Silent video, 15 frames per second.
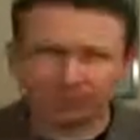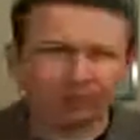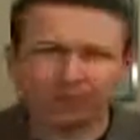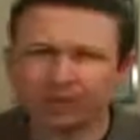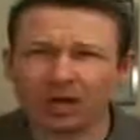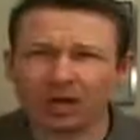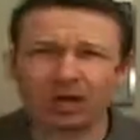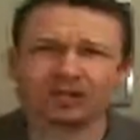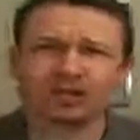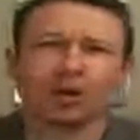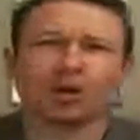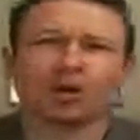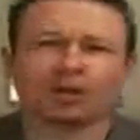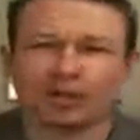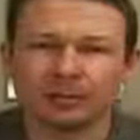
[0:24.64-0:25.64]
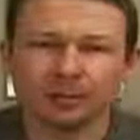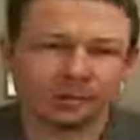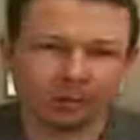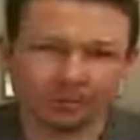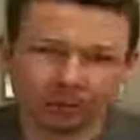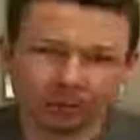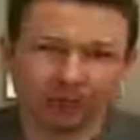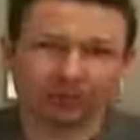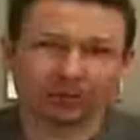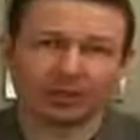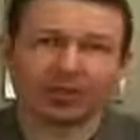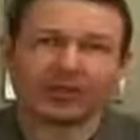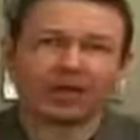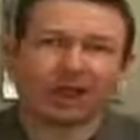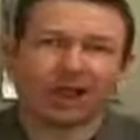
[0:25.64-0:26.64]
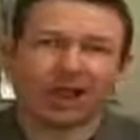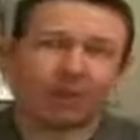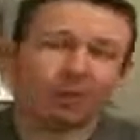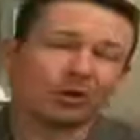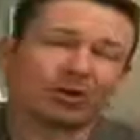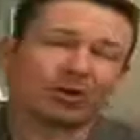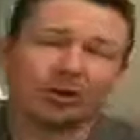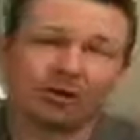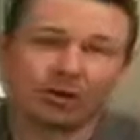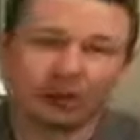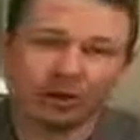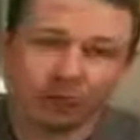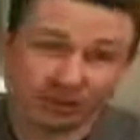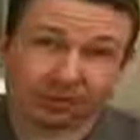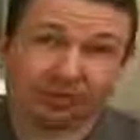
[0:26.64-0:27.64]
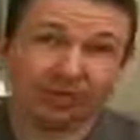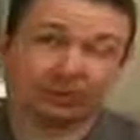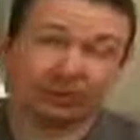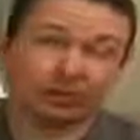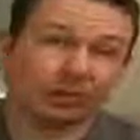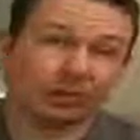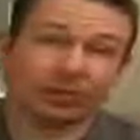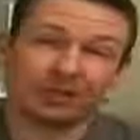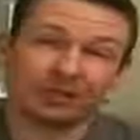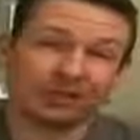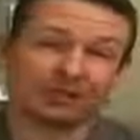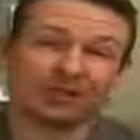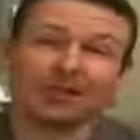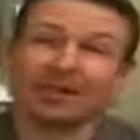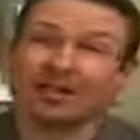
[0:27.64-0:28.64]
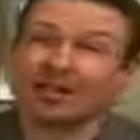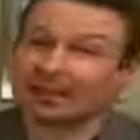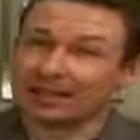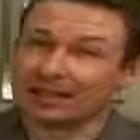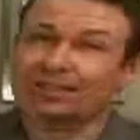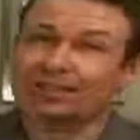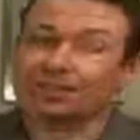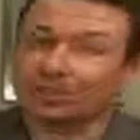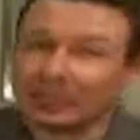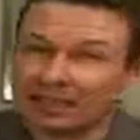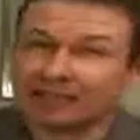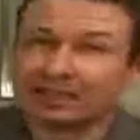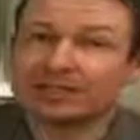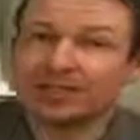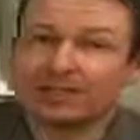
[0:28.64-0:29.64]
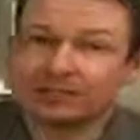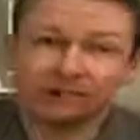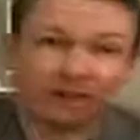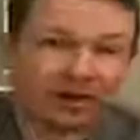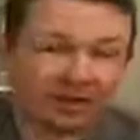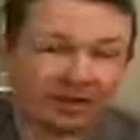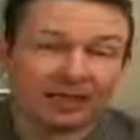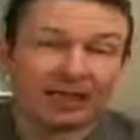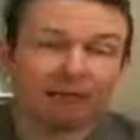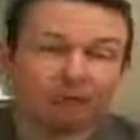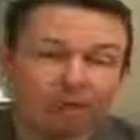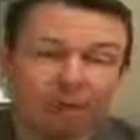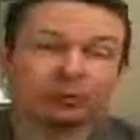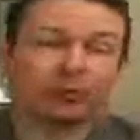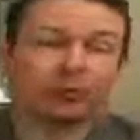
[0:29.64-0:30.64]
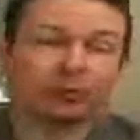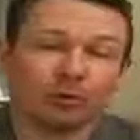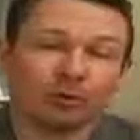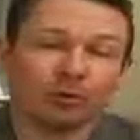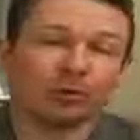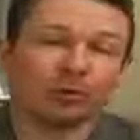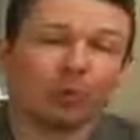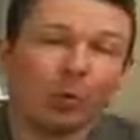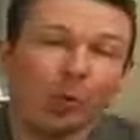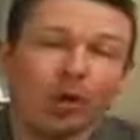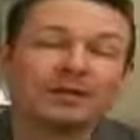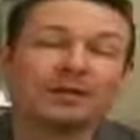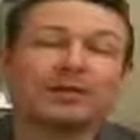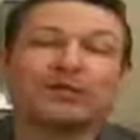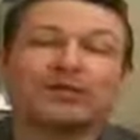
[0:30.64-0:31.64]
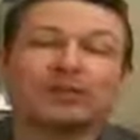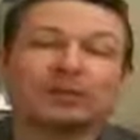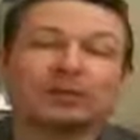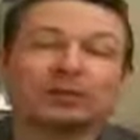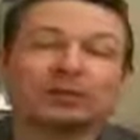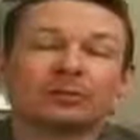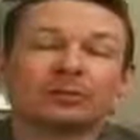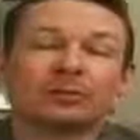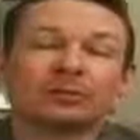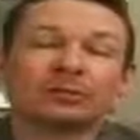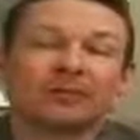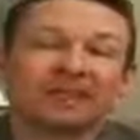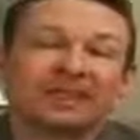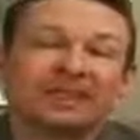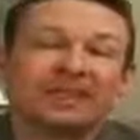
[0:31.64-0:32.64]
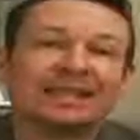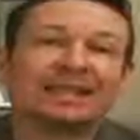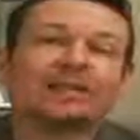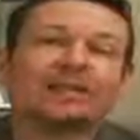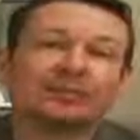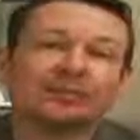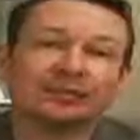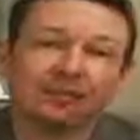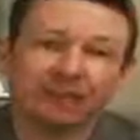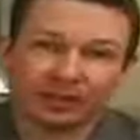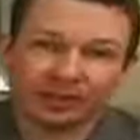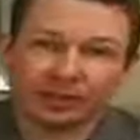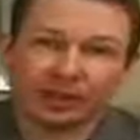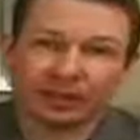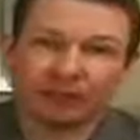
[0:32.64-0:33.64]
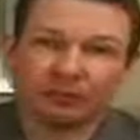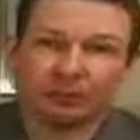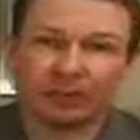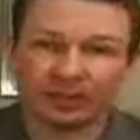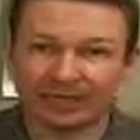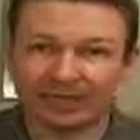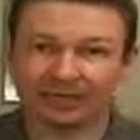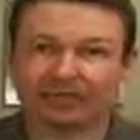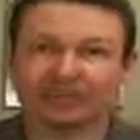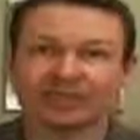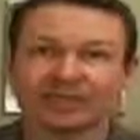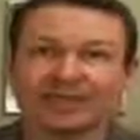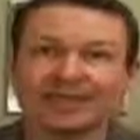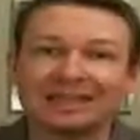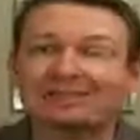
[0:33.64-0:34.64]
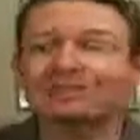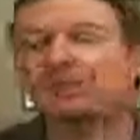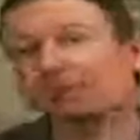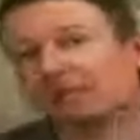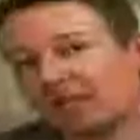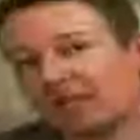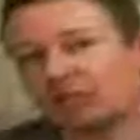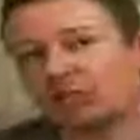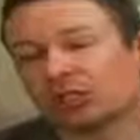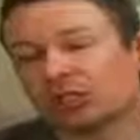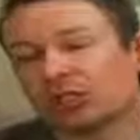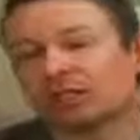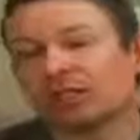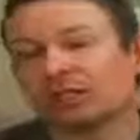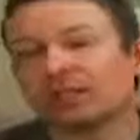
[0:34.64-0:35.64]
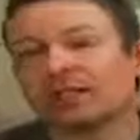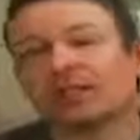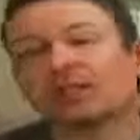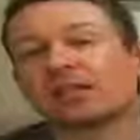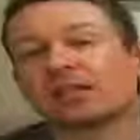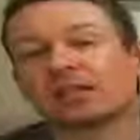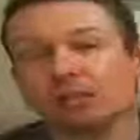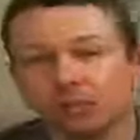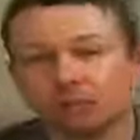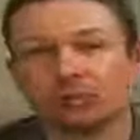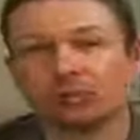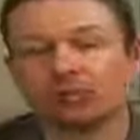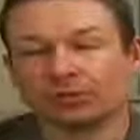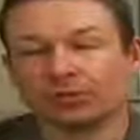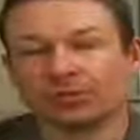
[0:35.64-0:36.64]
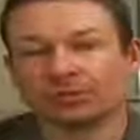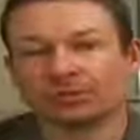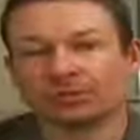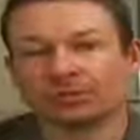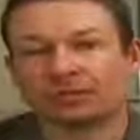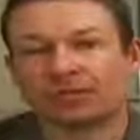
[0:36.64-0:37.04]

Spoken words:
But beyond talking about the book, I want to talk about what's in the book, because that's the reason that Frank and I wrote the book. We wanted to give the readers information that they could use